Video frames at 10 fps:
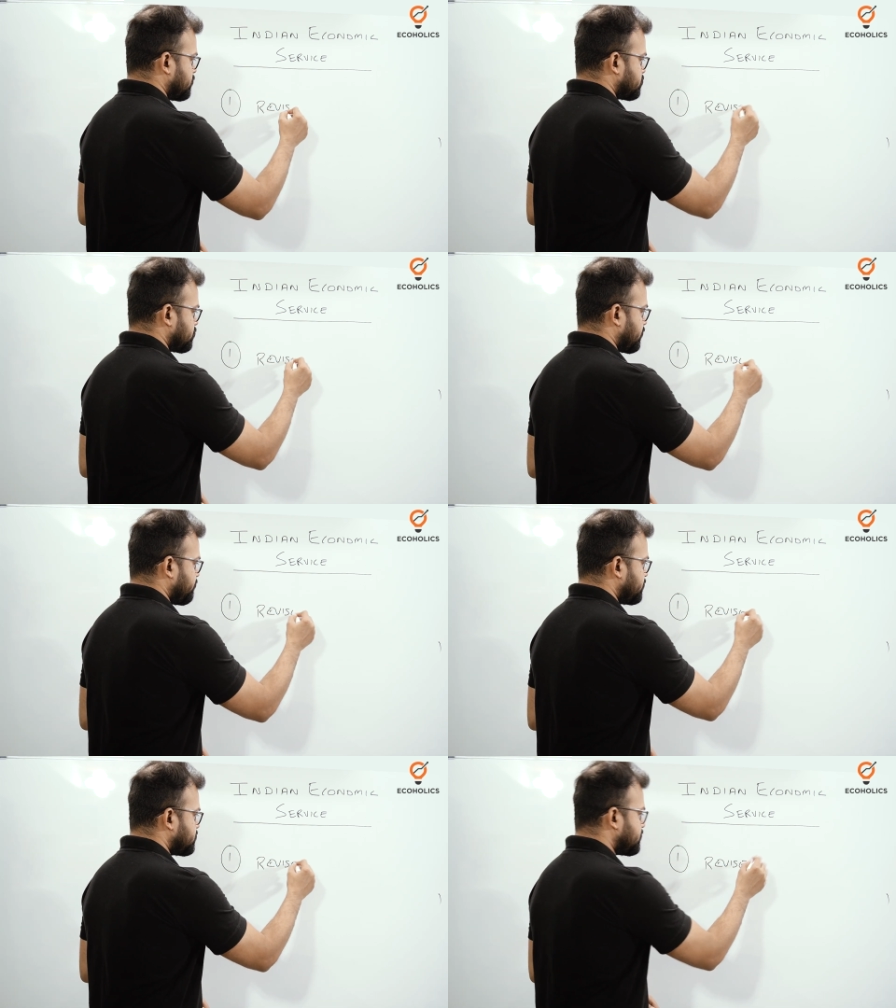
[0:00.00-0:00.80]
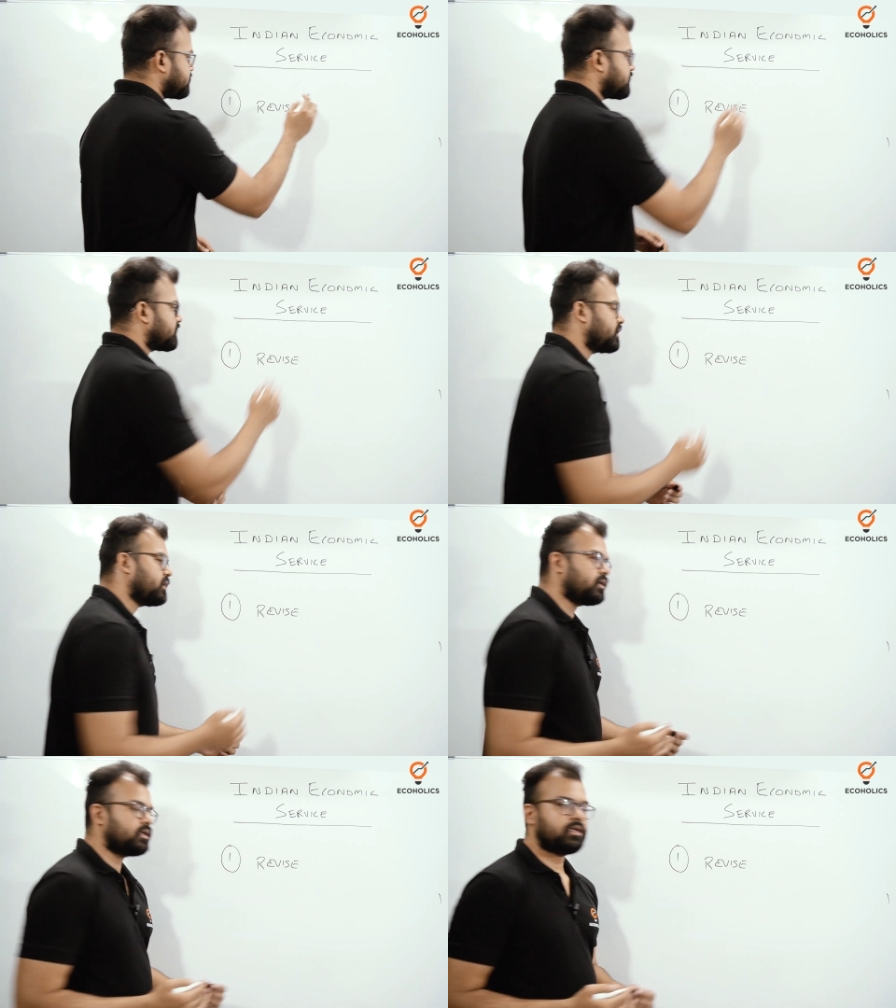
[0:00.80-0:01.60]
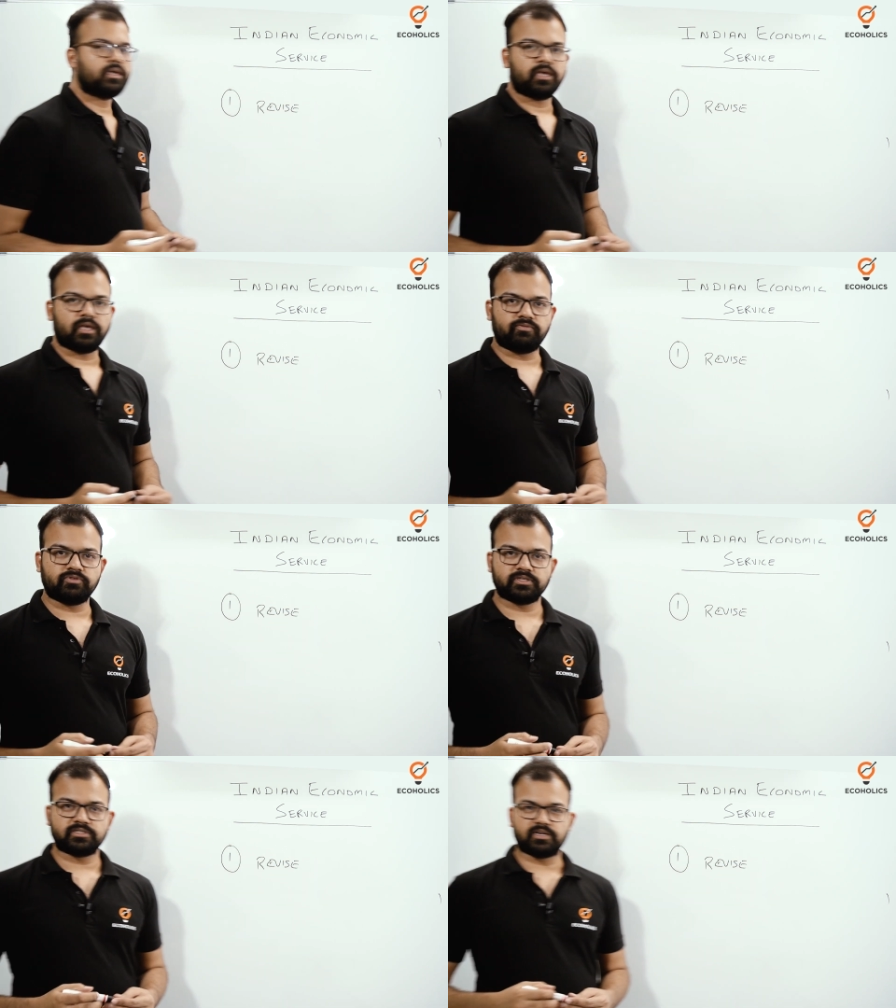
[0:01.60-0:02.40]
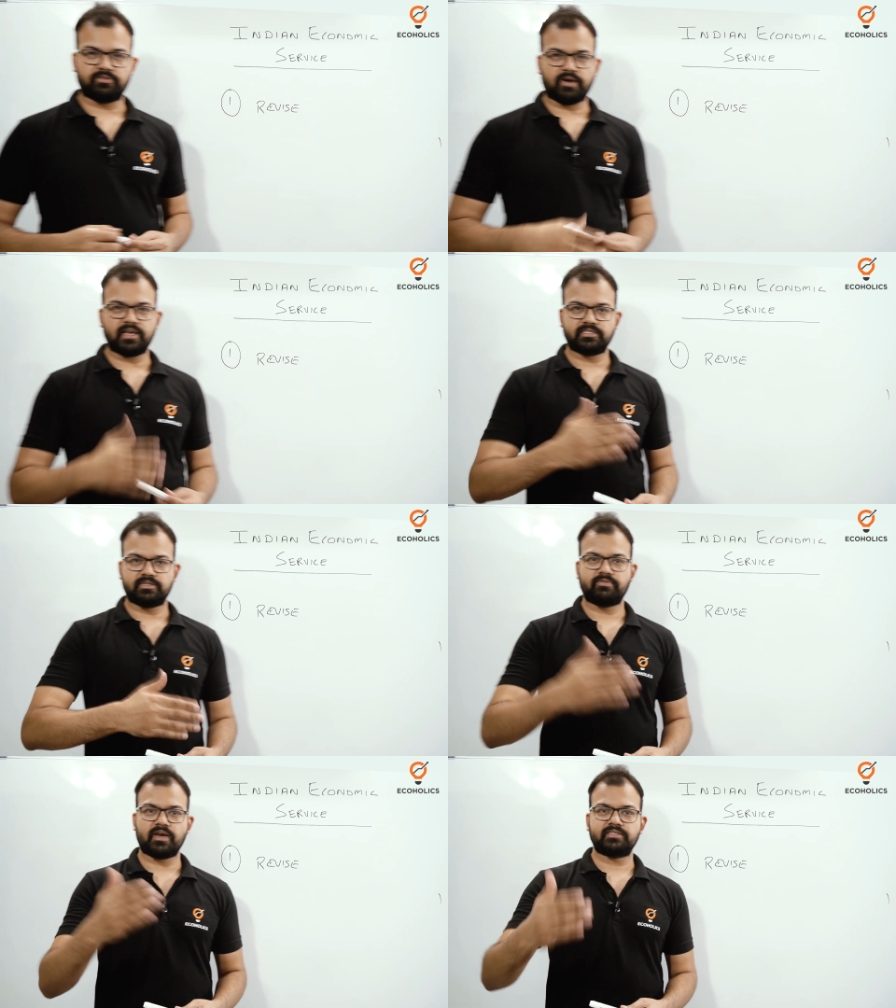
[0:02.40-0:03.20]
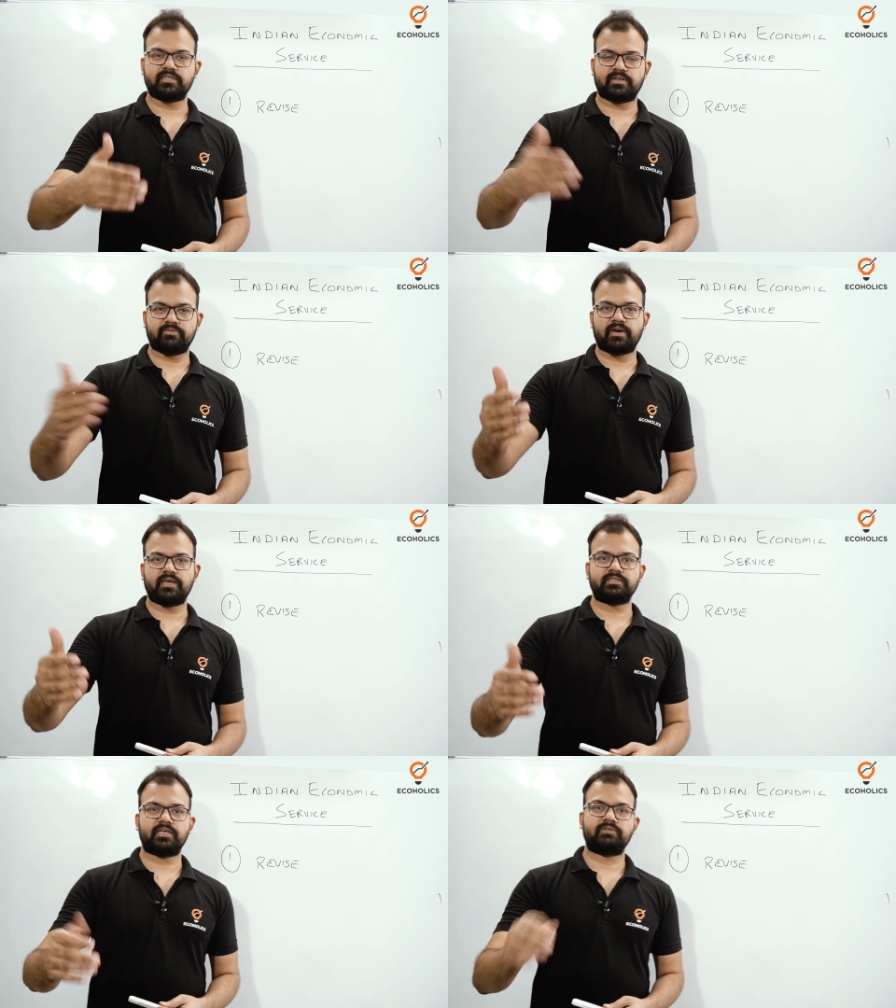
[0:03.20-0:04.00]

So revision is the key. If you just revise, revise and revise,